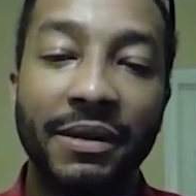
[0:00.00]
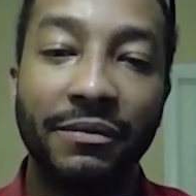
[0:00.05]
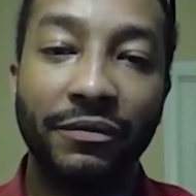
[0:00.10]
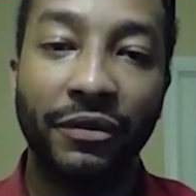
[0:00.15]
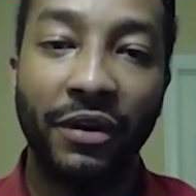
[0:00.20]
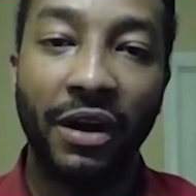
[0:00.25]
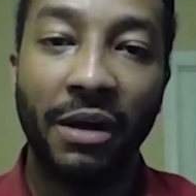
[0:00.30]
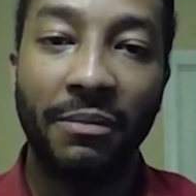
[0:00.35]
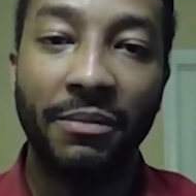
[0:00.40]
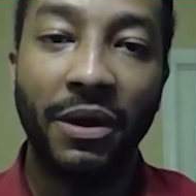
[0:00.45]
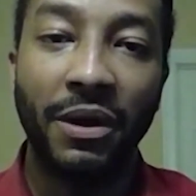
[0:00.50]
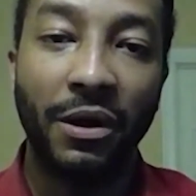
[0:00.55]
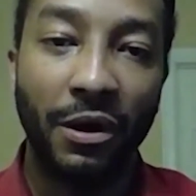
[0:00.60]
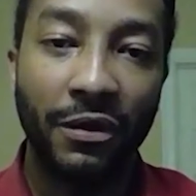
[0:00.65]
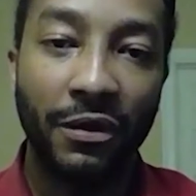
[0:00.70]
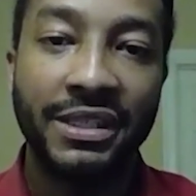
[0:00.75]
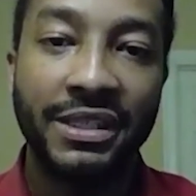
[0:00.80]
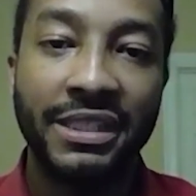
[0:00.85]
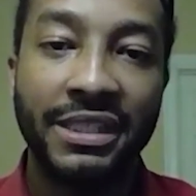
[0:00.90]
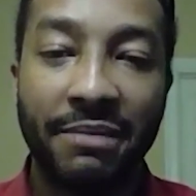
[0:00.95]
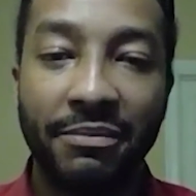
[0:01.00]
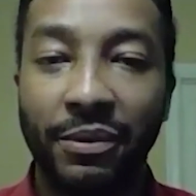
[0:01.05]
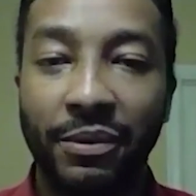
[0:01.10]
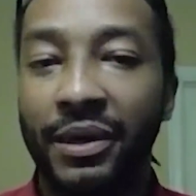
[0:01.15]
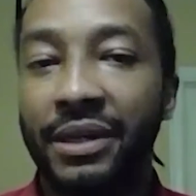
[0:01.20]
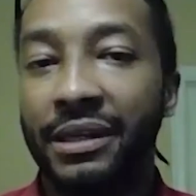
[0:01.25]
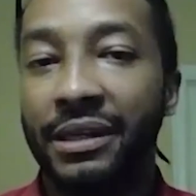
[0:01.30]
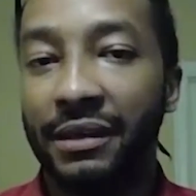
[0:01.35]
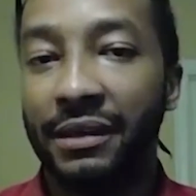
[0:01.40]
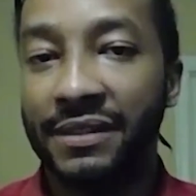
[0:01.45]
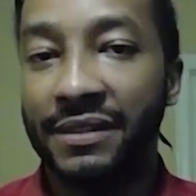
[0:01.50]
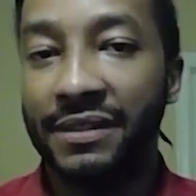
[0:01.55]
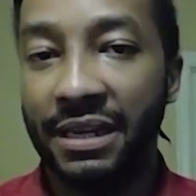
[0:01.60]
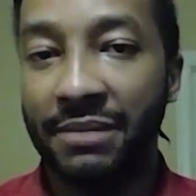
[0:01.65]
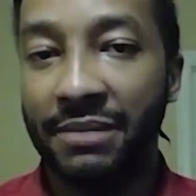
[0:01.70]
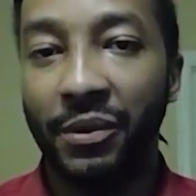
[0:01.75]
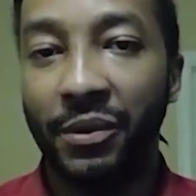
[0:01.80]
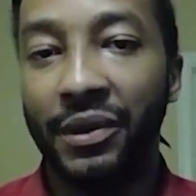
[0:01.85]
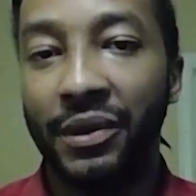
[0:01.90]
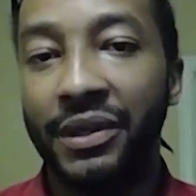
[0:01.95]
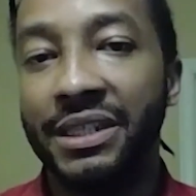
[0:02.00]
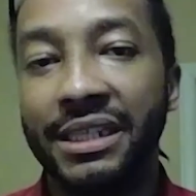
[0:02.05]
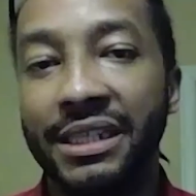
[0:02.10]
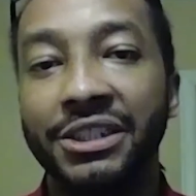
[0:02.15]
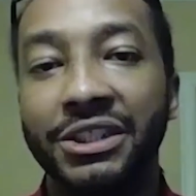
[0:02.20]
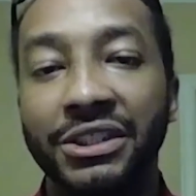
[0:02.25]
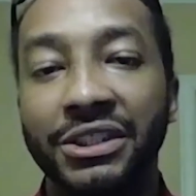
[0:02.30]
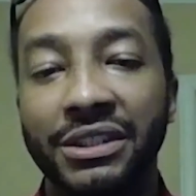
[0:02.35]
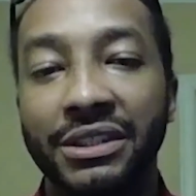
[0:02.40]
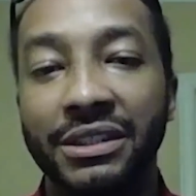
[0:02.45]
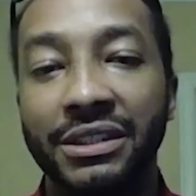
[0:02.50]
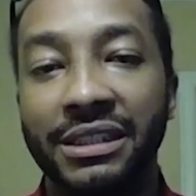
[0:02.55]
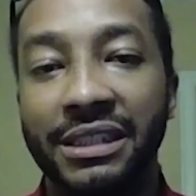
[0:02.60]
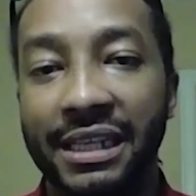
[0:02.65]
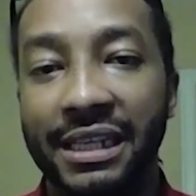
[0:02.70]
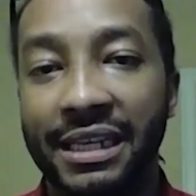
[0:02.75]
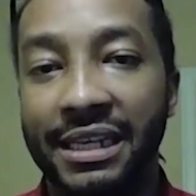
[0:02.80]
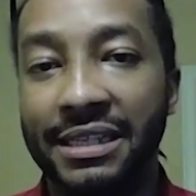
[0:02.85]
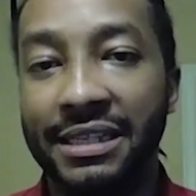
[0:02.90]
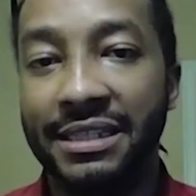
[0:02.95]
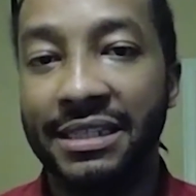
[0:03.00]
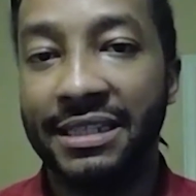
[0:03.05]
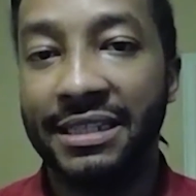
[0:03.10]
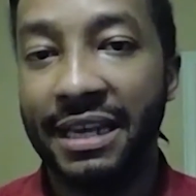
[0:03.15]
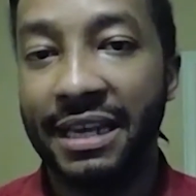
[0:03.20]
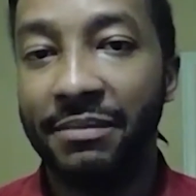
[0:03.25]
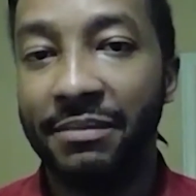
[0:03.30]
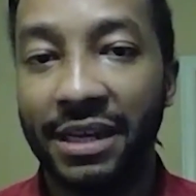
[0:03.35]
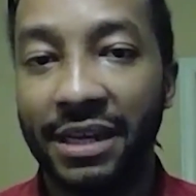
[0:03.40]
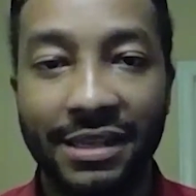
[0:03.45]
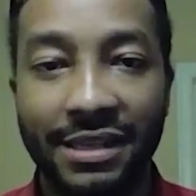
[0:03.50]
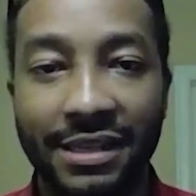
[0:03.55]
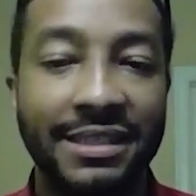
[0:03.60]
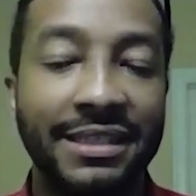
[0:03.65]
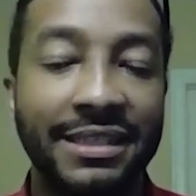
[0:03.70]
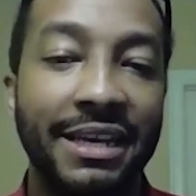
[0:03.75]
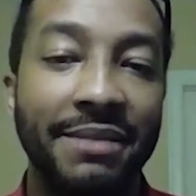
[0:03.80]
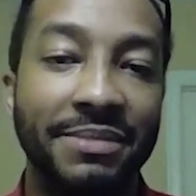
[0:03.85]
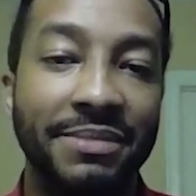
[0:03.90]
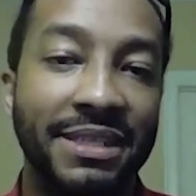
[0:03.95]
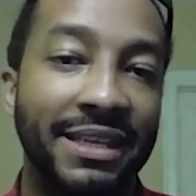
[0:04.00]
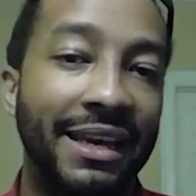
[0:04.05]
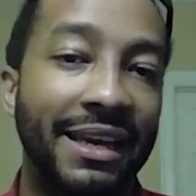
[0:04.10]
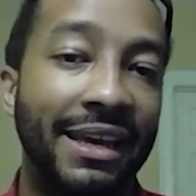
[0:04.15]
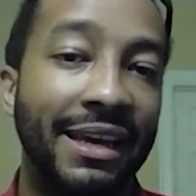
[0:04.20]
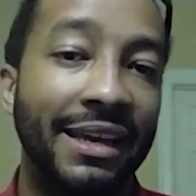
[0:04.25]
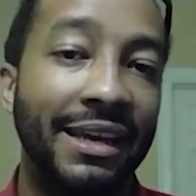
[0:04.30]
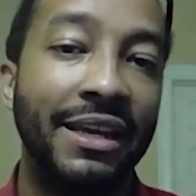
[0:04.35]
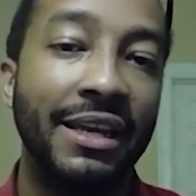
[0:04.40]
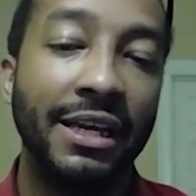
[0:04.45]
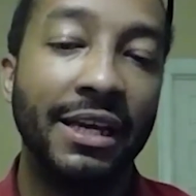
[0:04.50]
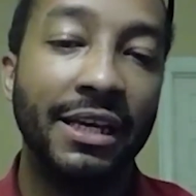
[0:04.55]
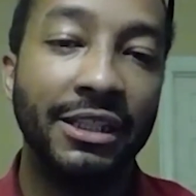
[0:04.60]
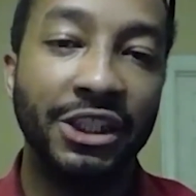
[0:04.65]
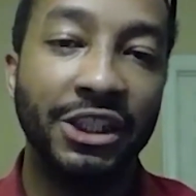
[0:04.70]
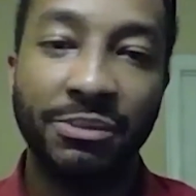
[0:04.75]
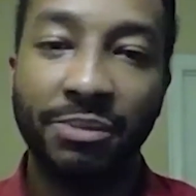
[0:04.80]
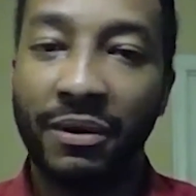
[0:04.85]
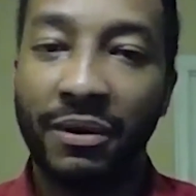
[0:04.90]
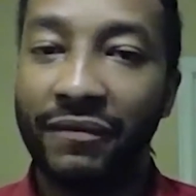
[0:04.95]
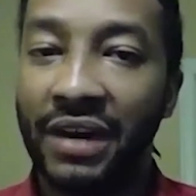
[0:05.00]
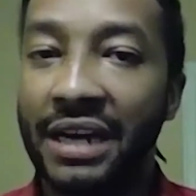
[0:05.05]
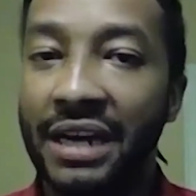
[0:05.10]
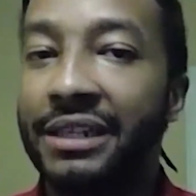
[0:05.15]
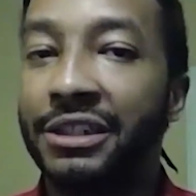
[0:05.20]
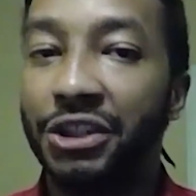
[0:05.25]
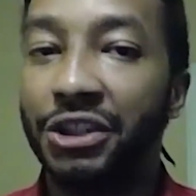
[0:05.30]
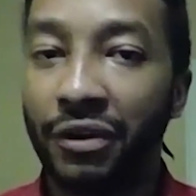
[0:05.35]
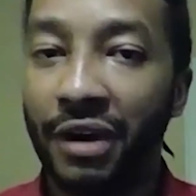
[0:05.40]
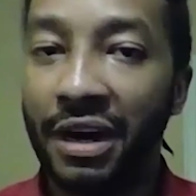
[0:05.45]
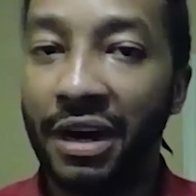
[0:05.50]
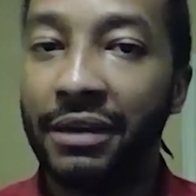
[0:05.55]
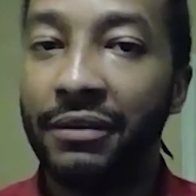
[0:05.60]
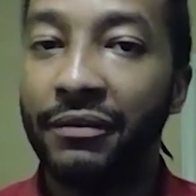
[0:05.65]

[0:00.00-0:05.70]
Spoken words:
And from all the standpoint of STEM organizations and STEM concepts and just